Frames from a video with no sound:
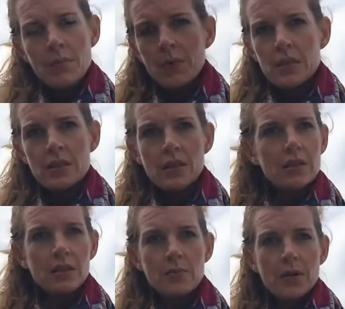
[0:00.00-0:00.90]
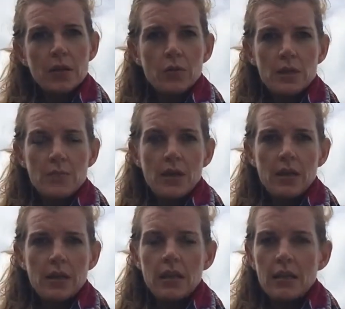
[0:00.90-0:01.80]
but it's nothing compared to what's
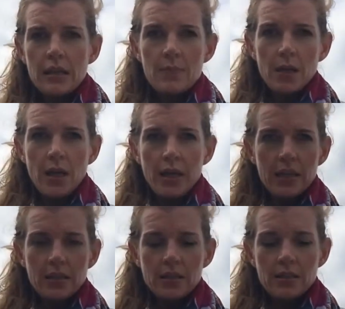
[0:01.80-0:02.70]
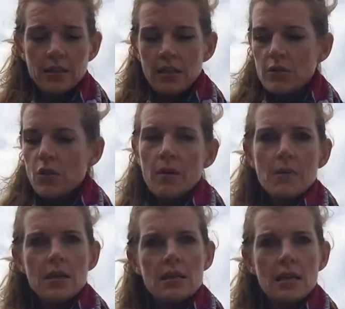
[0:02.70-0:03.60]
been, and I'll keep an eye on it. So I'm
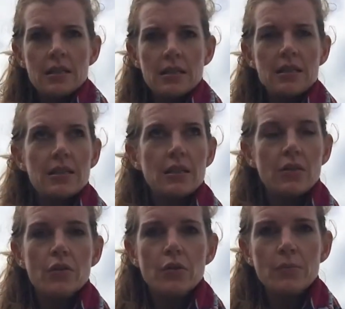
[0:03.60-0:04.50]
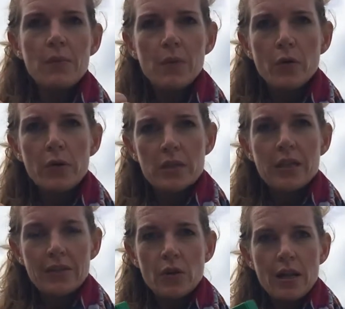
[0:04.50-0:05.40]
not saying this is, people are always in
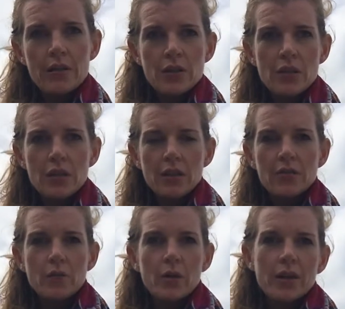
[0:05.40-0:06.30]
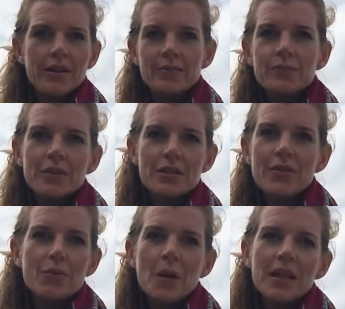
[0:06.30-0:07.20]
natural health usually looking for the
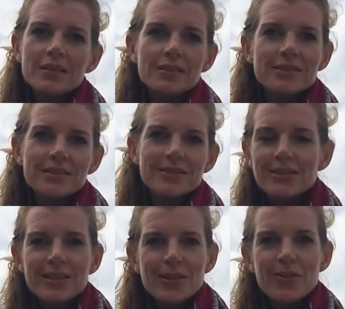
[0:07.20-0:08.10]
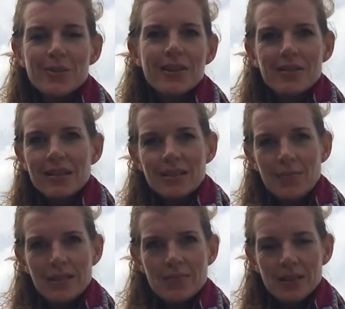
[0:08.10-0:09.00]
silver bullet, the one thing that
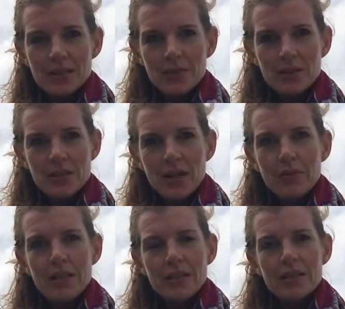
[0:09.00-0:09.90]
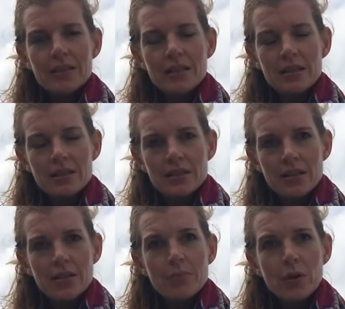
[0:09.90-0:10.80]
makes a big difference, and I really think it's
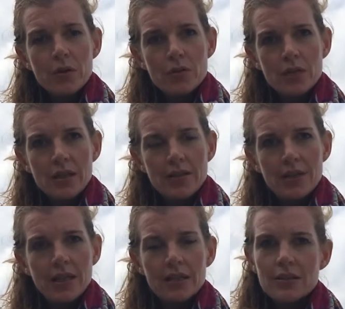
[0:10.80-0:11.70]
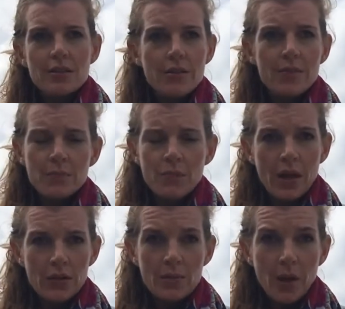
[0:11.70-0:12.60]
an approach to living. It's a
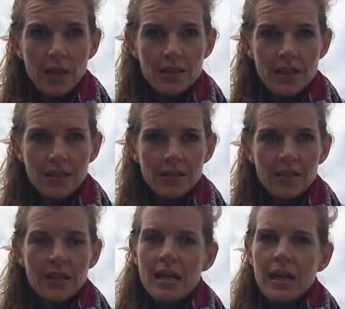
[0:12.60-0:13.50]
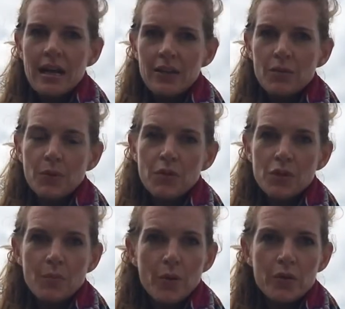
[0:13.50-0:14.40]
healthy mindset, a healthy approach to
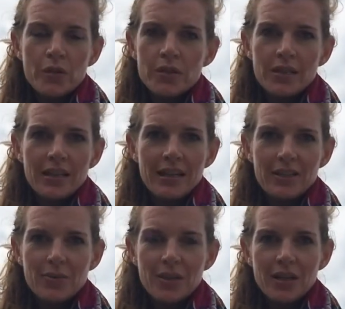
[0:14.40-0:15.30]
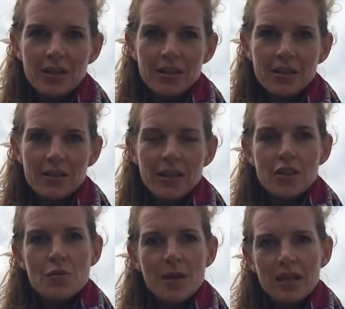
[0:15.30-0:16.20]
your emotions, to connecting with others,
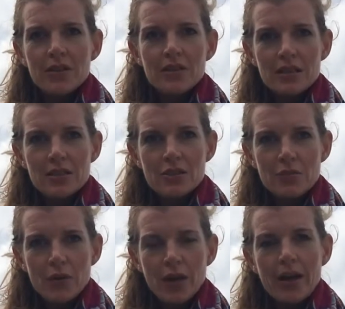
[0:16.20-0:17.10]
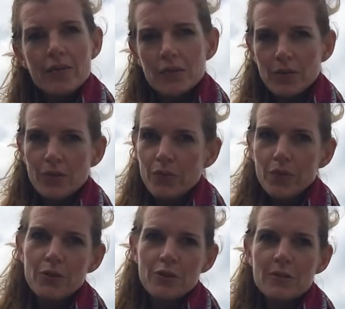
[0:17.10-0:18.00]
to making good decisions for your health, good
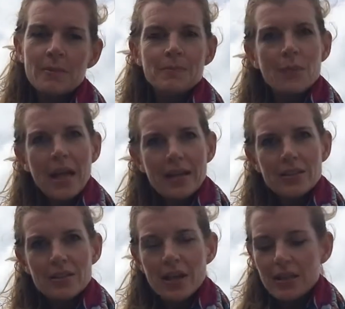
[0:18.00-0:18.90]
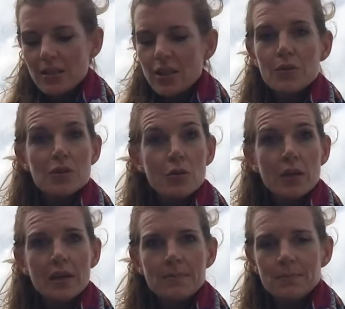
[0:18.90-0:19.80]
foods, exercise that you
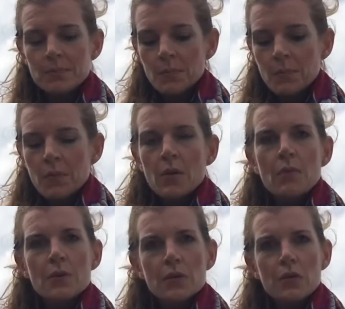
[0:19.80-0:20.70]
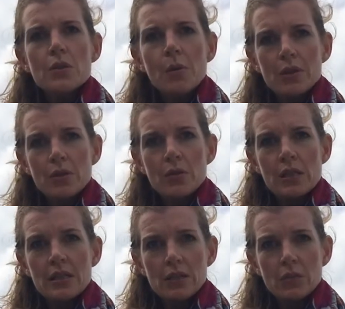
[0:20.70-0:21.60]
enjoy. But there also are tools
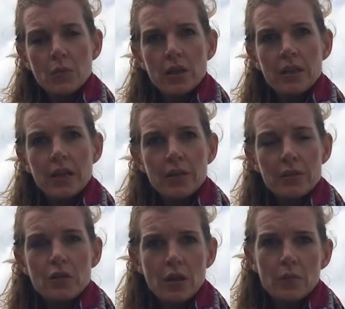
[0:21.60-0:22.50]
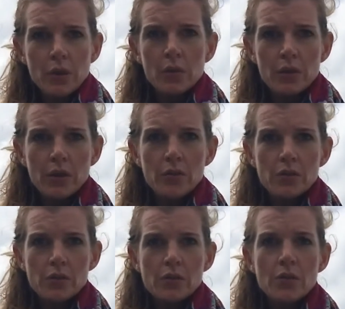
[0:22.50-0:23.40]
out there that work, and I always try and work with
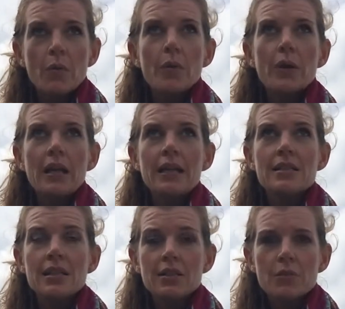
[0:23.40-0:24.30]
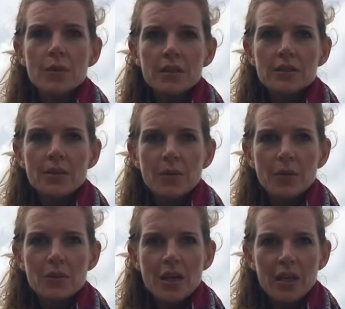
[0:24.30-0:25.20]
those. So I work with cleansing because it works, I work
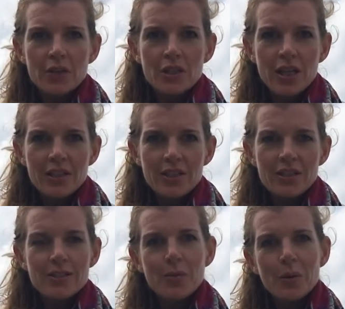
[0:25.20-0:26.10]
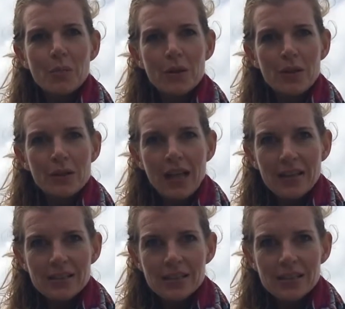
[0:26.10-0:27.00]
with dietary changes, I work with pinhole
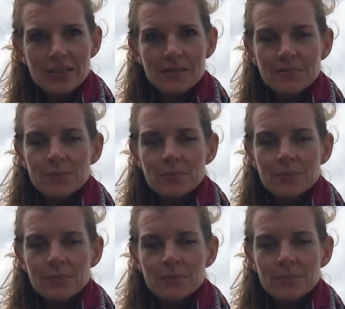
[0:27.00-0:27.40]
glasses,